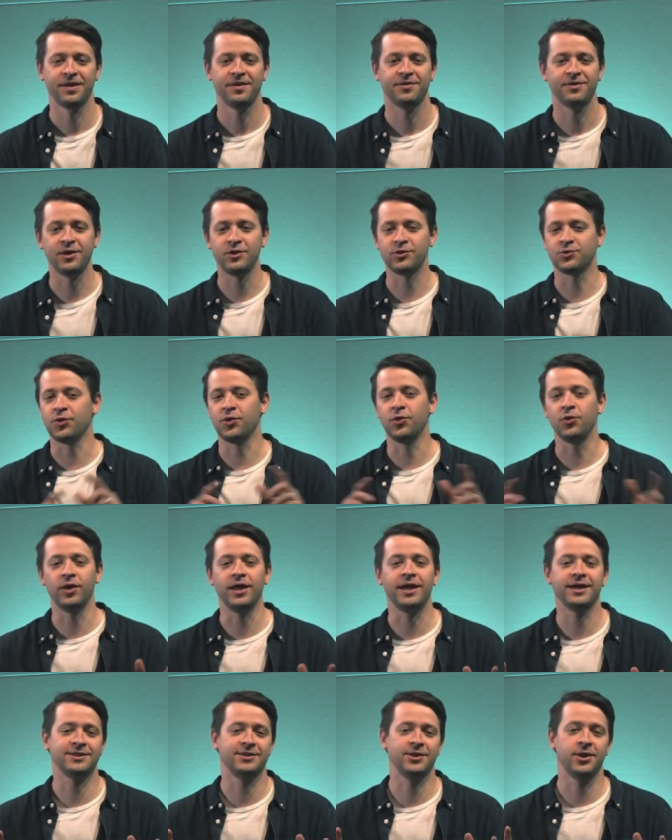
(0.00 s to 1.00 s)
Those were all
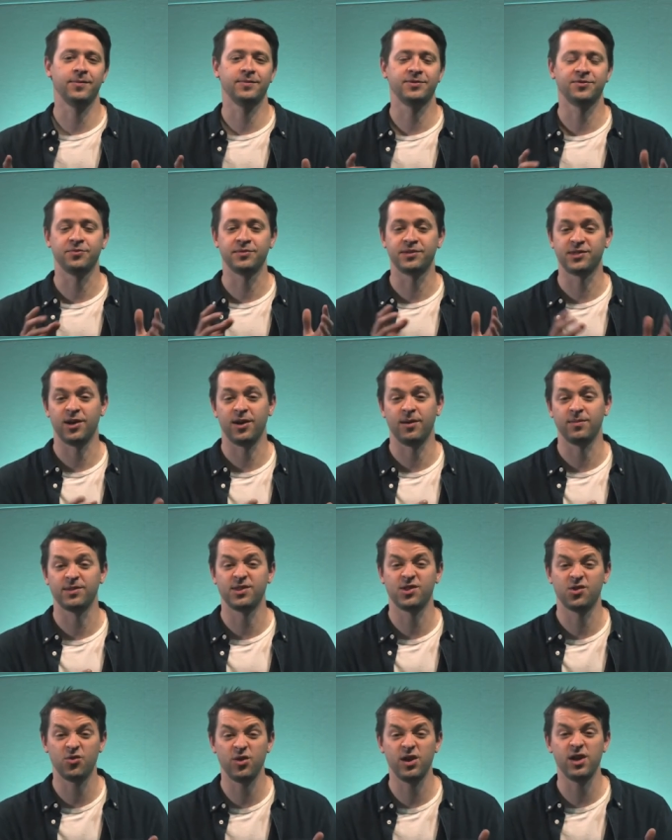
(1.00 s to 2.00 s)
excerpts from Psalms
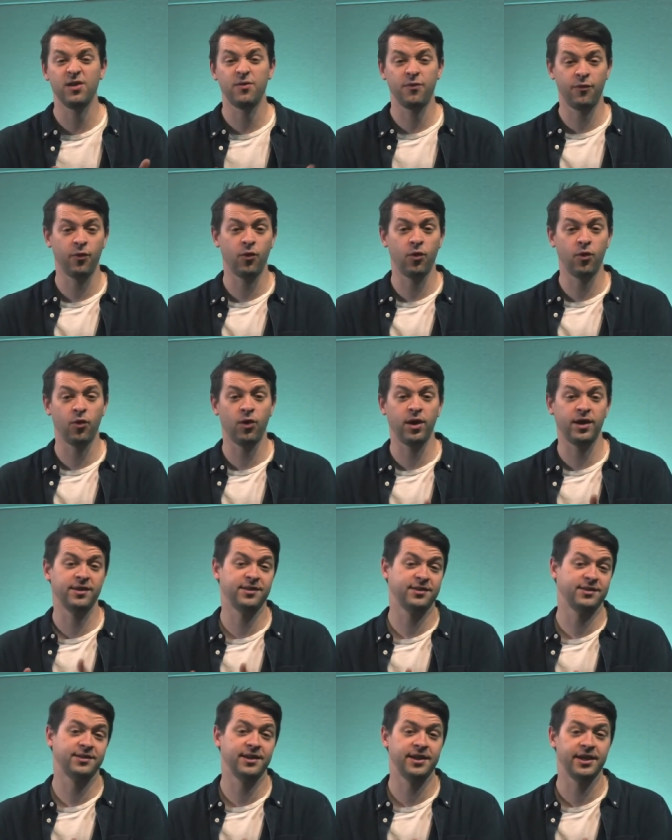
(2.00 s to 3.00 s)
3, 4, and
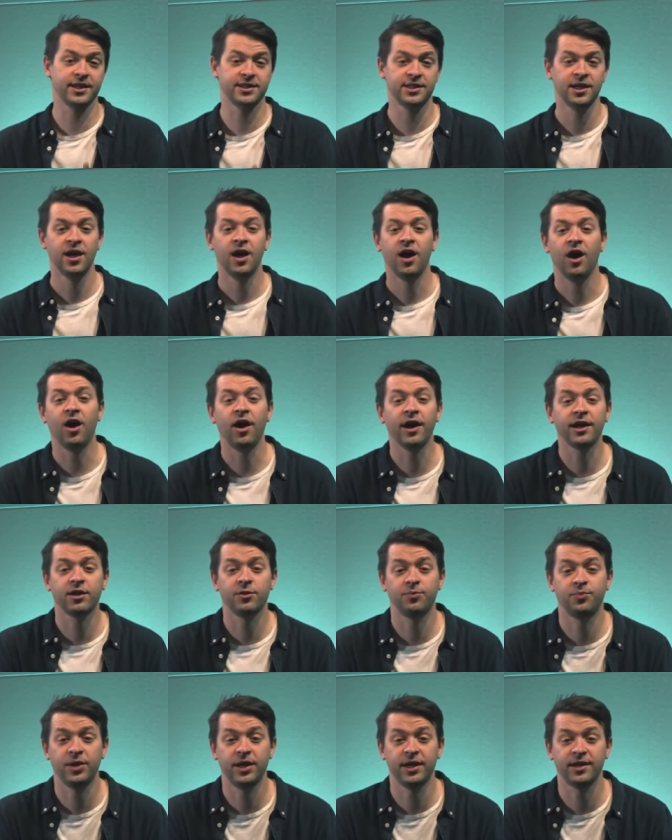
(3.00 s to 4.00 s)
6. I could
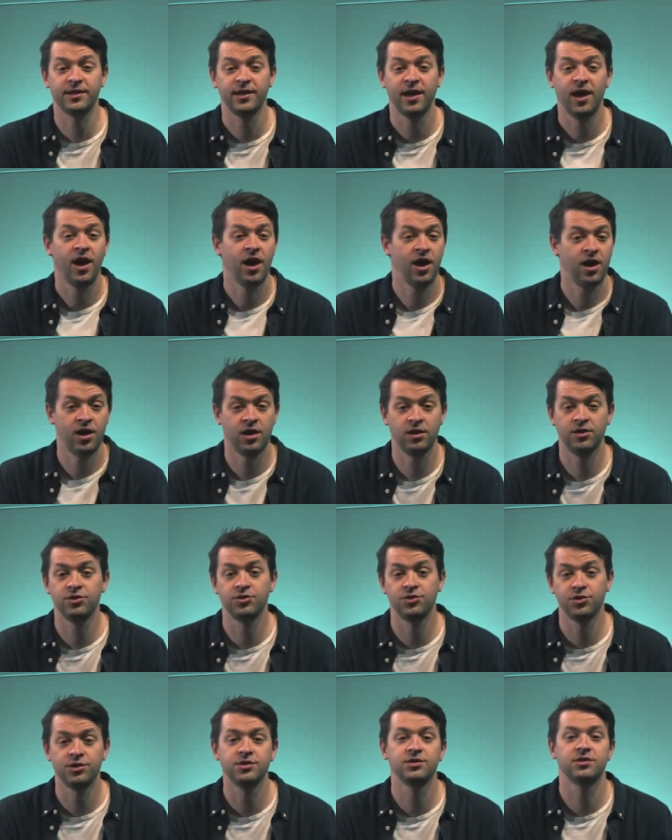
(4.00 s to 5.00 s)
have picked
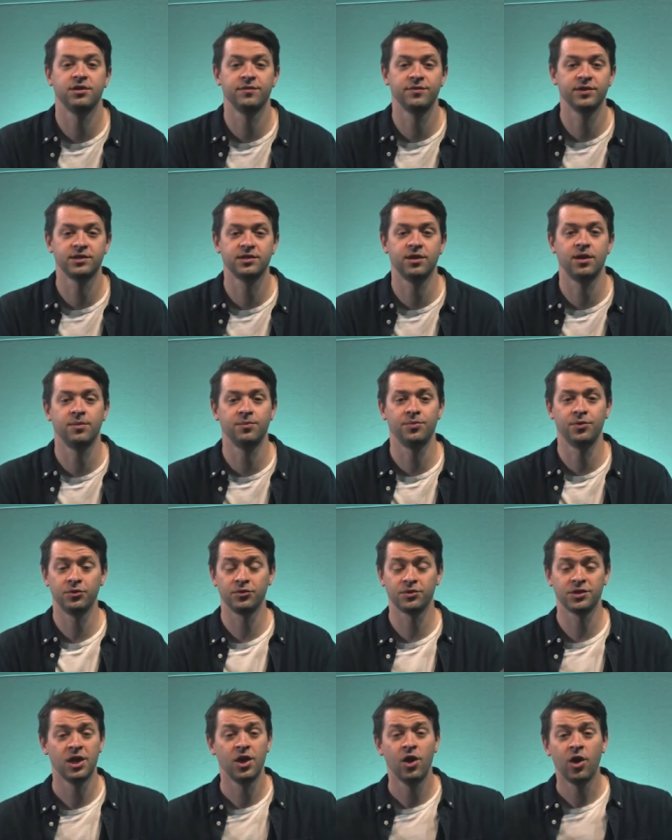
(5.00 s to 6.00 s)
hundreds of
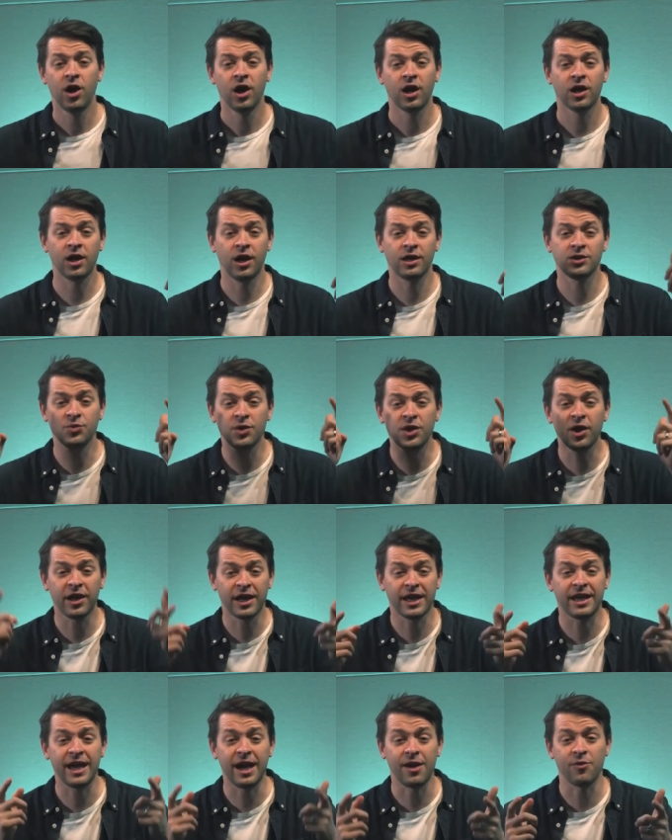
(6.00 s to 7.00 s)
examples. Guys, we've got to
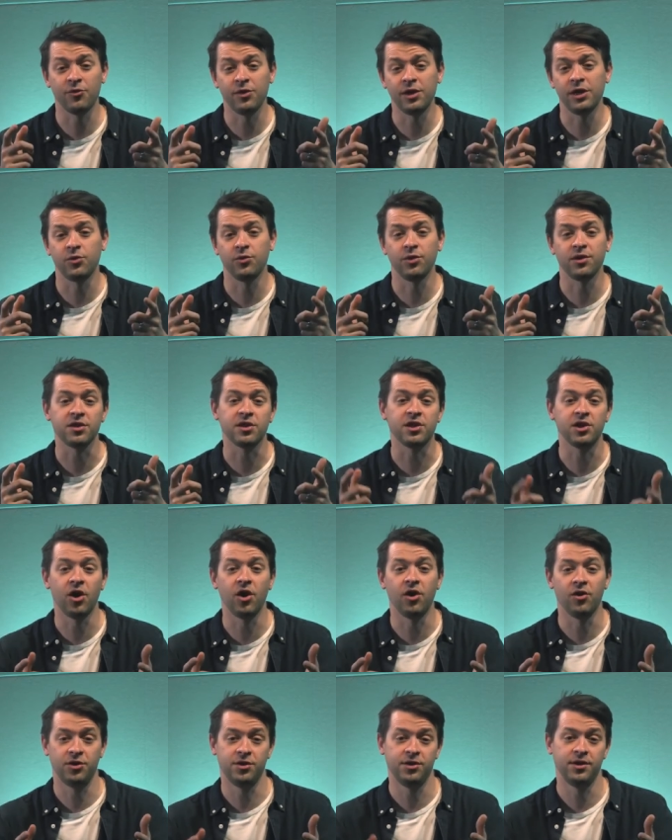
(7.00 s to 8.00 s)
get real with
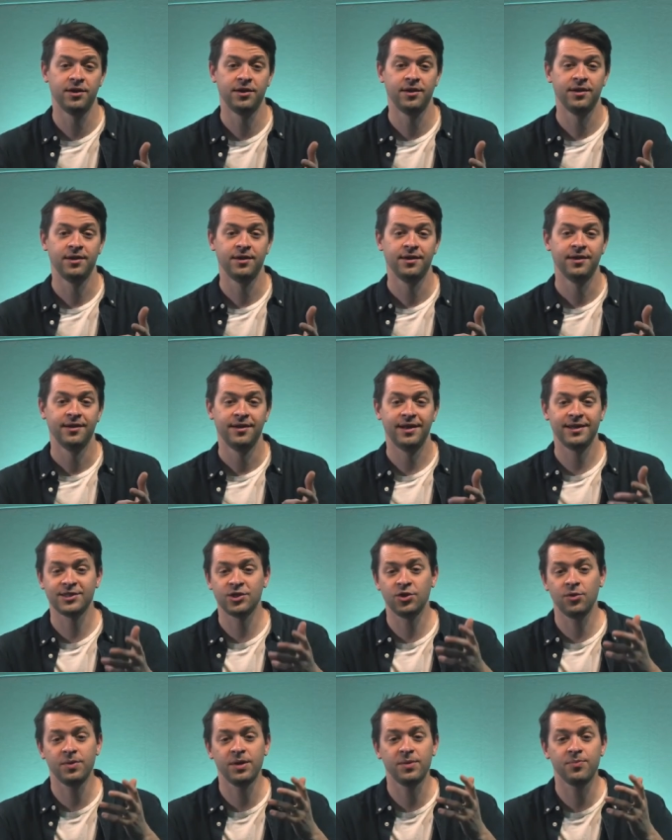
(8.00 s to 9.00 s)
God. Let's
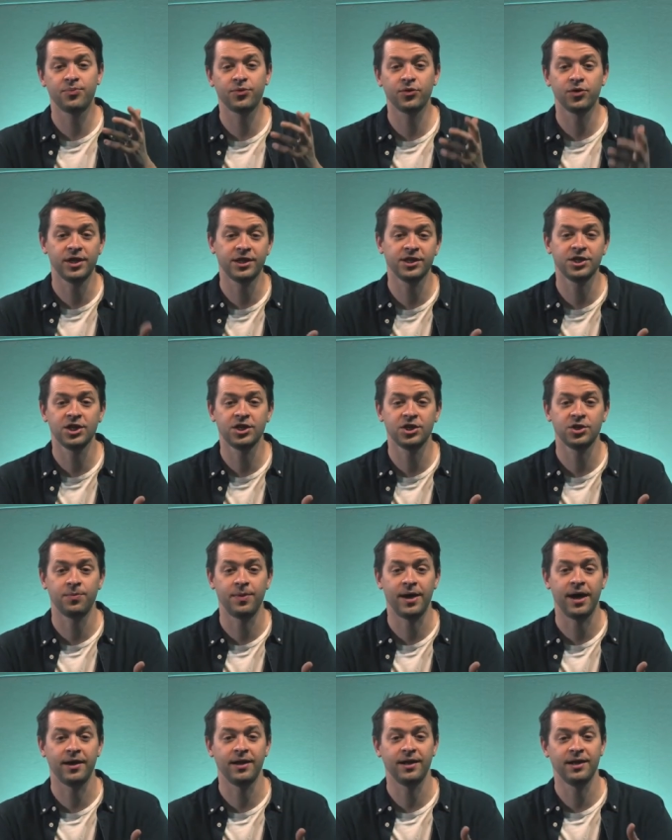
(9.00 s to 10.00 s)
not be British
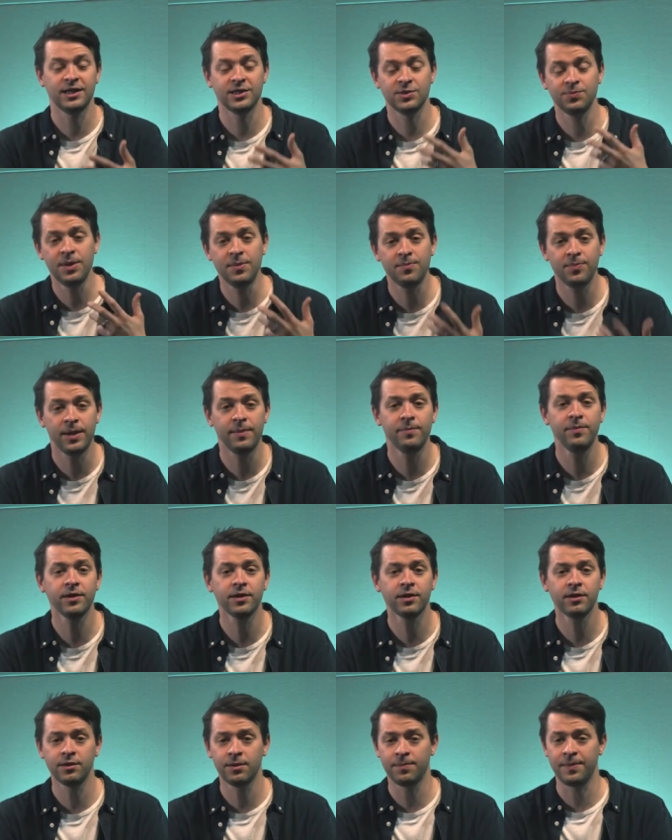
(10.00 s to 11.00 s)
about it. Let's be
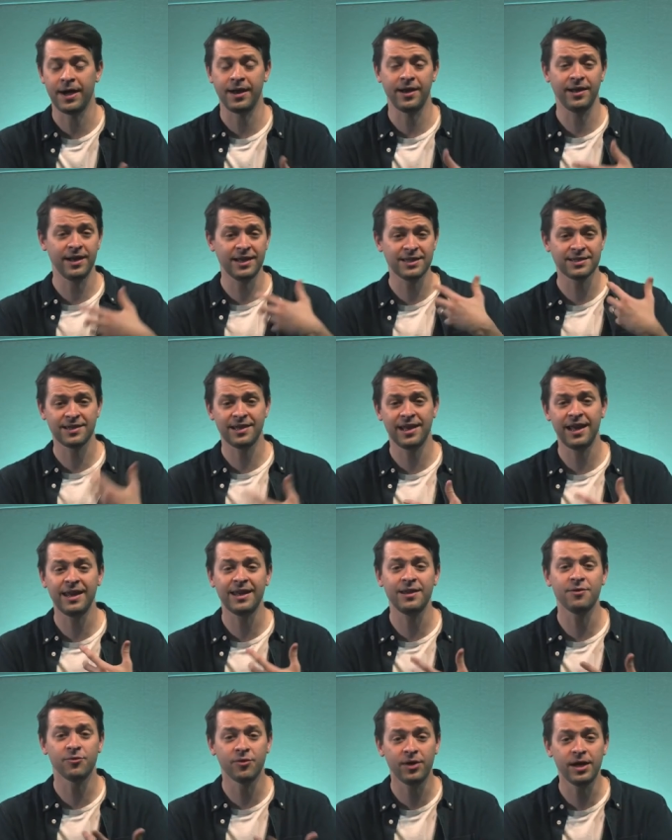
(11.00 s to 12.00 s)
biblical about it. Let's let
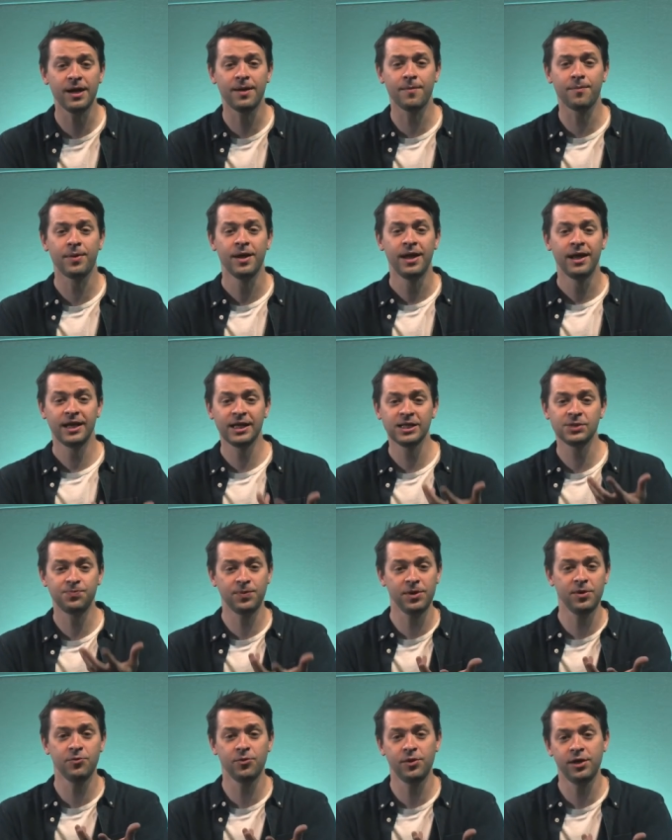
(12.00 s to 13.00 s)
it rip. Let's
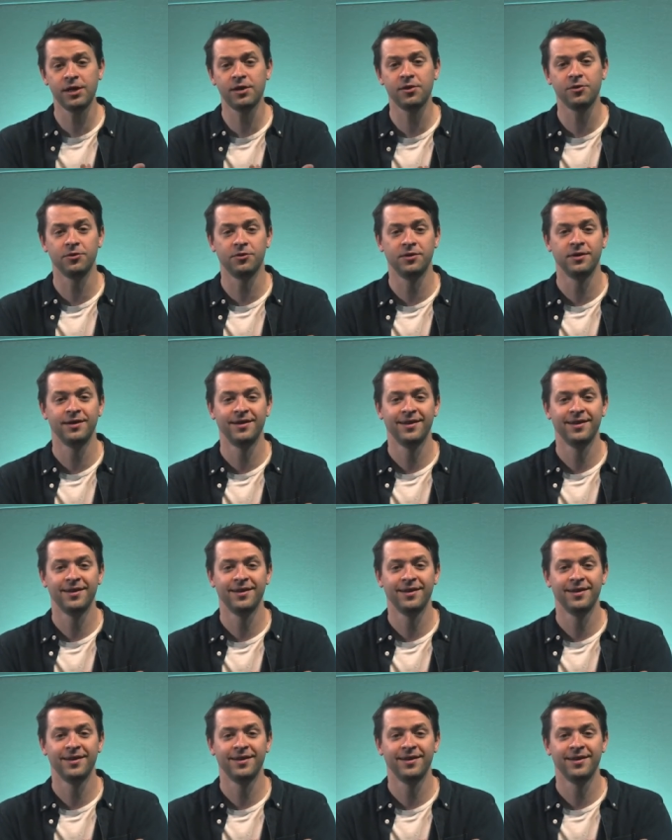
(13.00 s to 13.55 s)
be real.